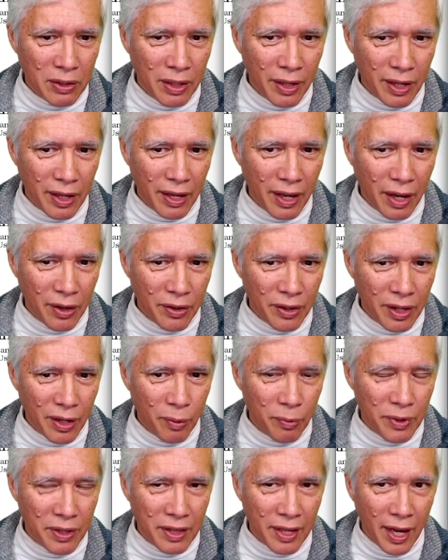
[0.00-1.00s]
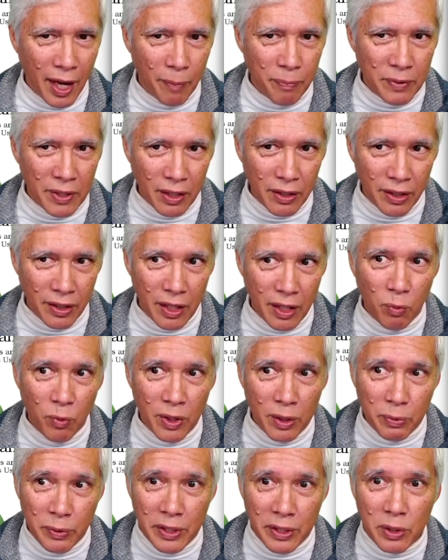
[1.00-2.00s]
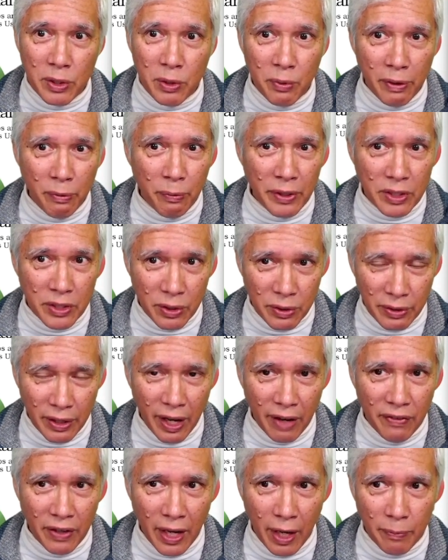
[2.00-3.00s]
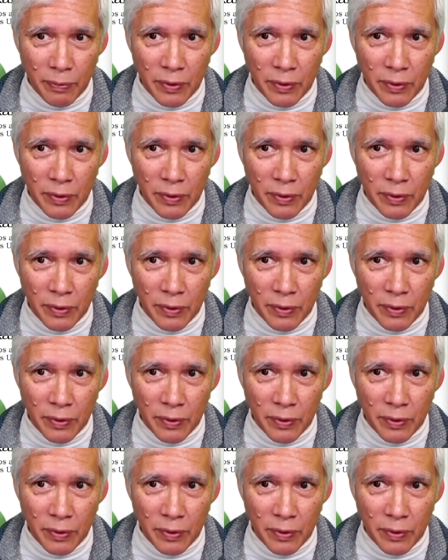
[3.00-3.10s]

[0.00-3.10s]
like, how to get rid of the app delegate. What do we do when we don't have an app